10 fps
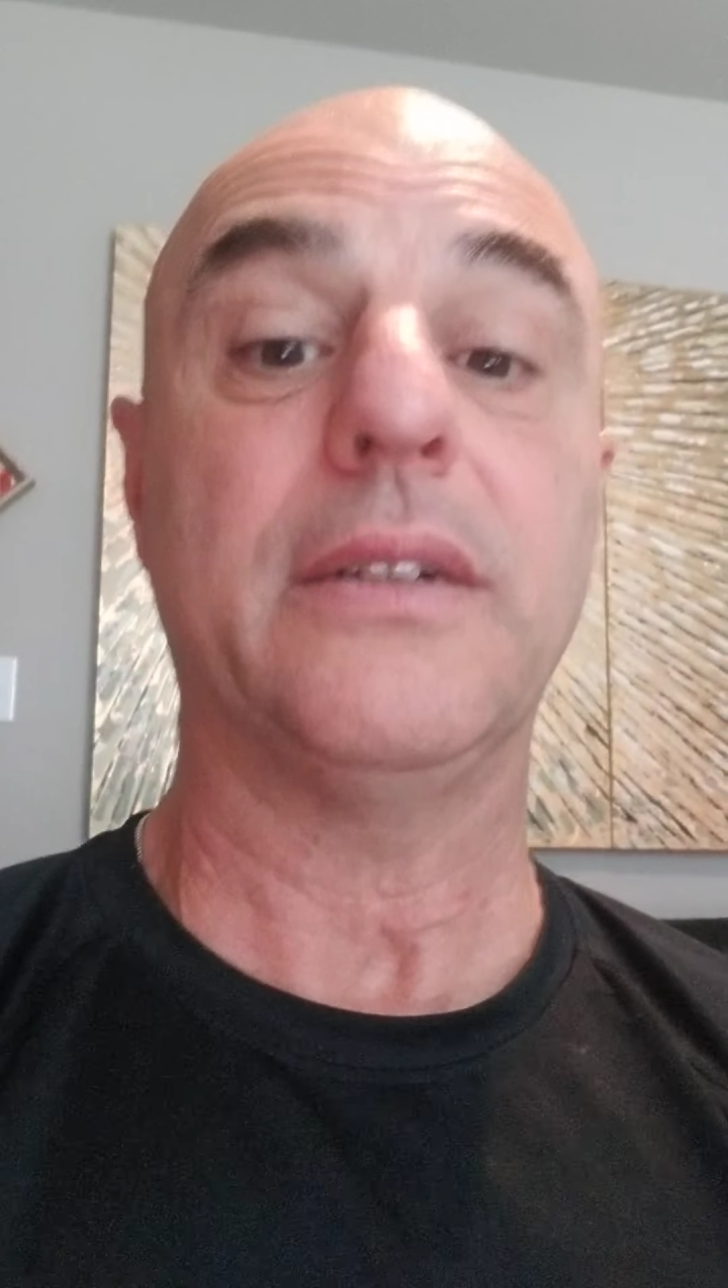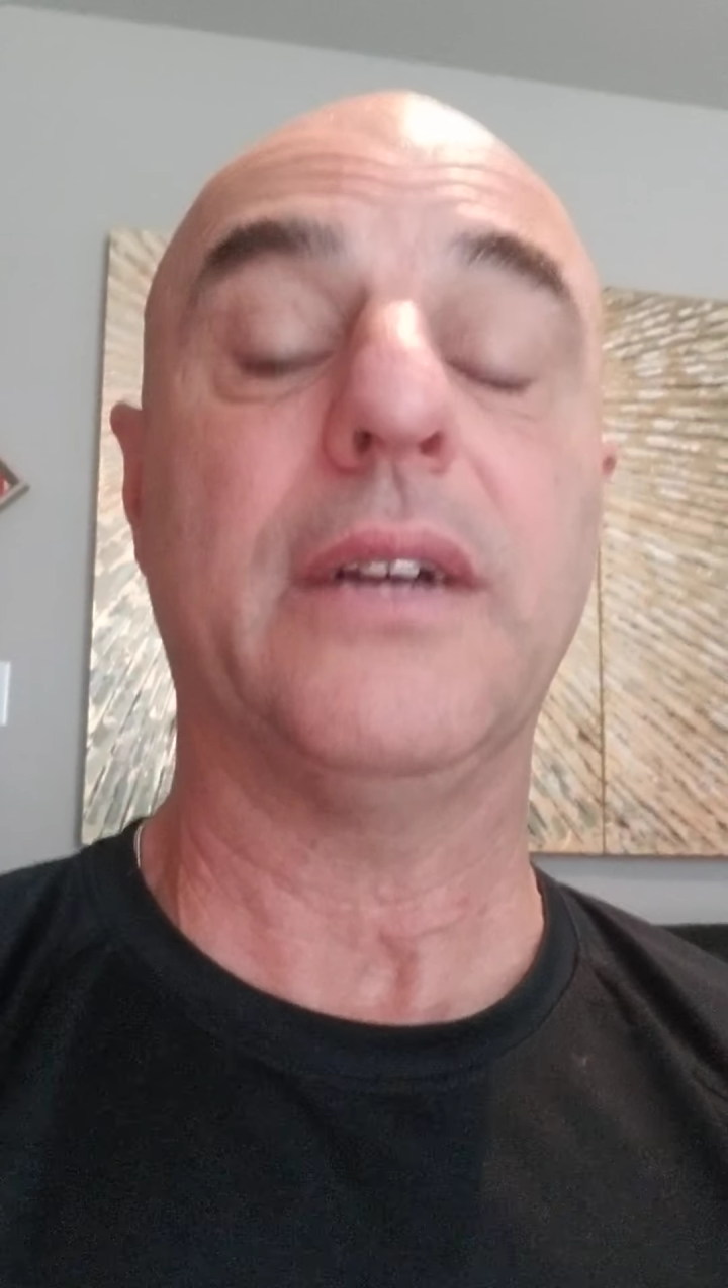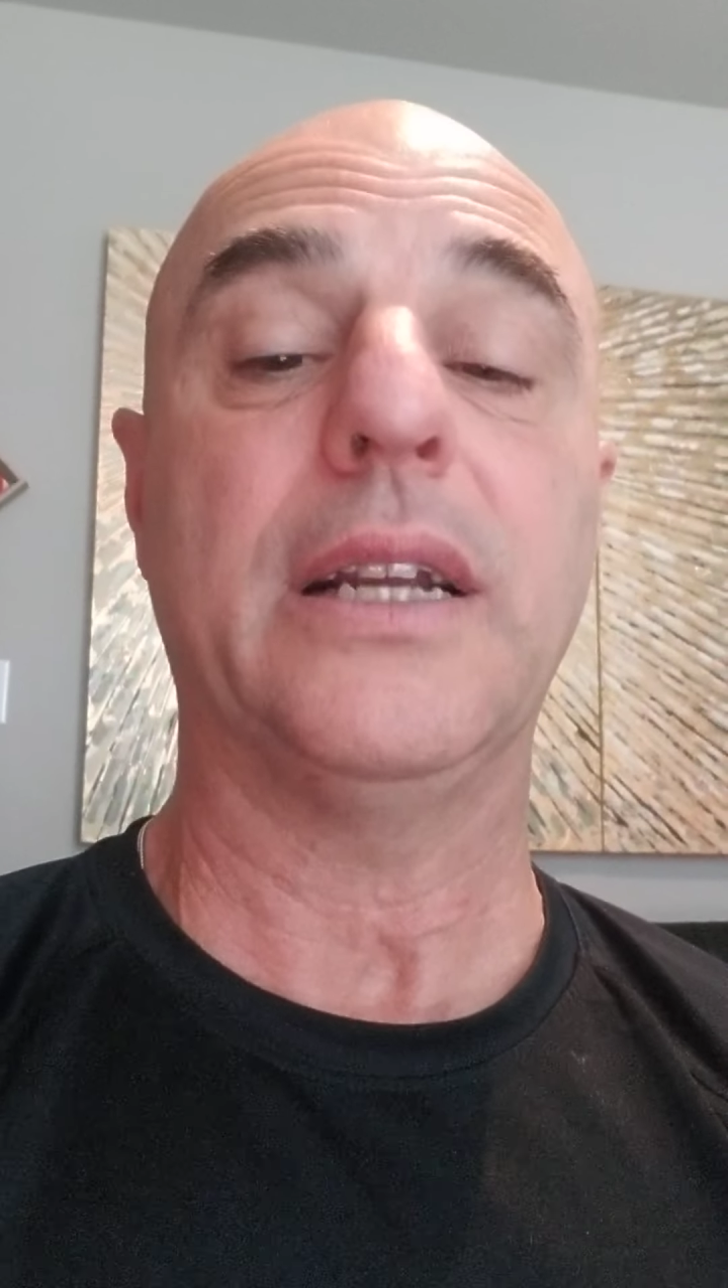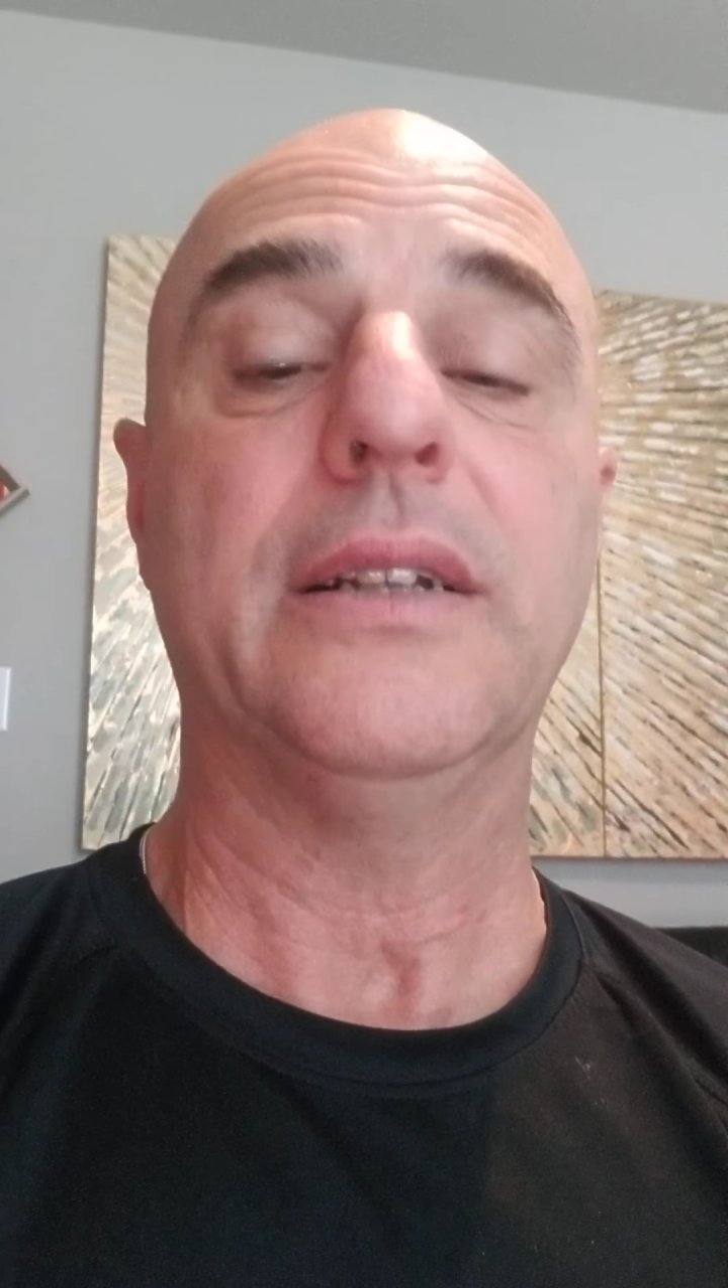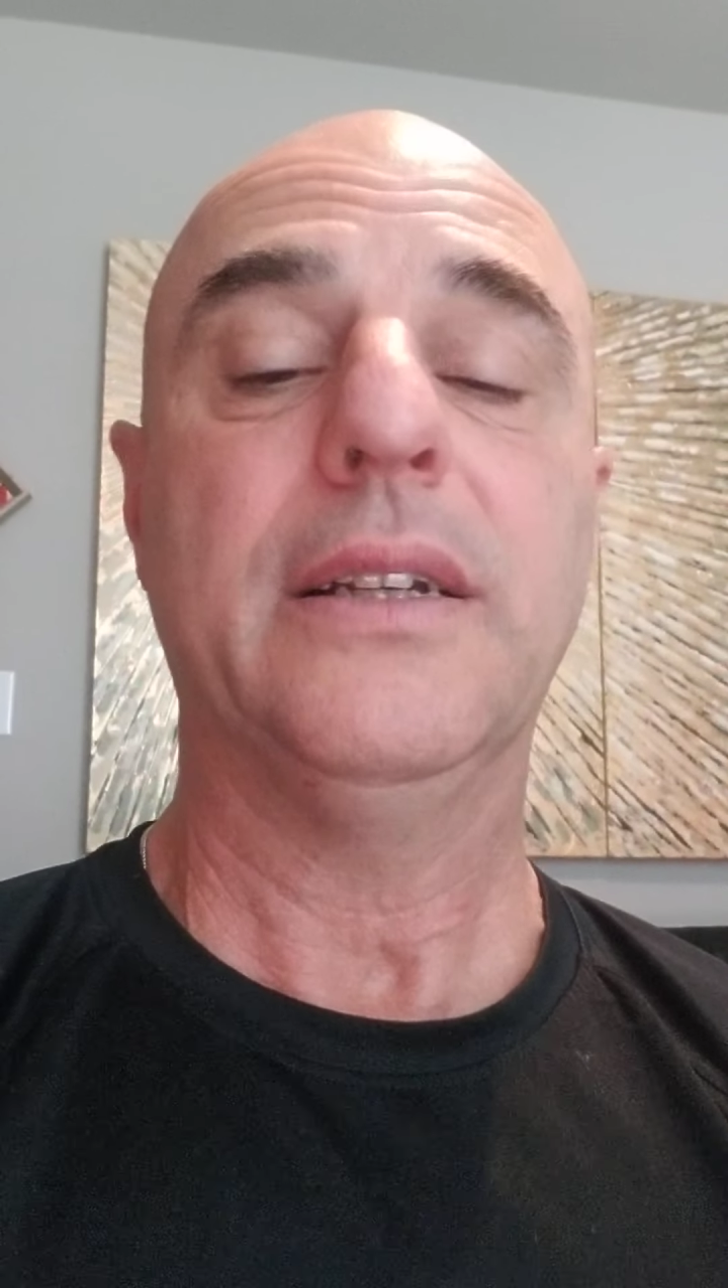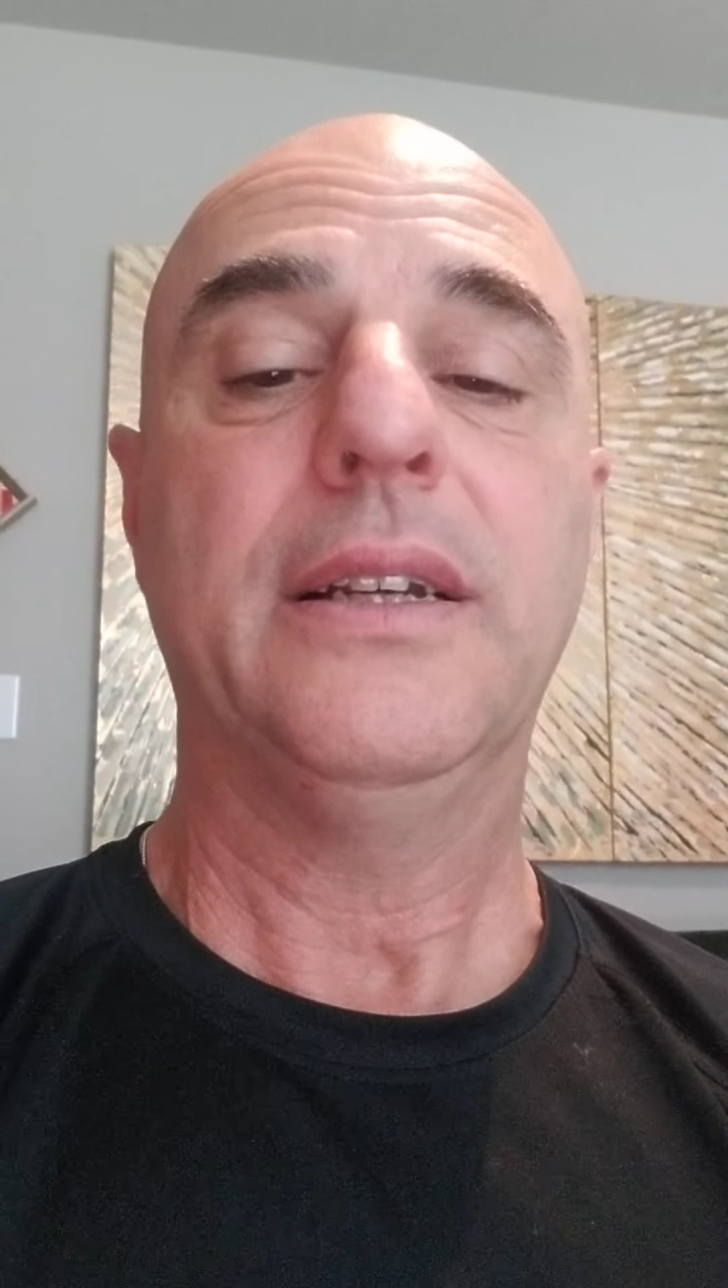right?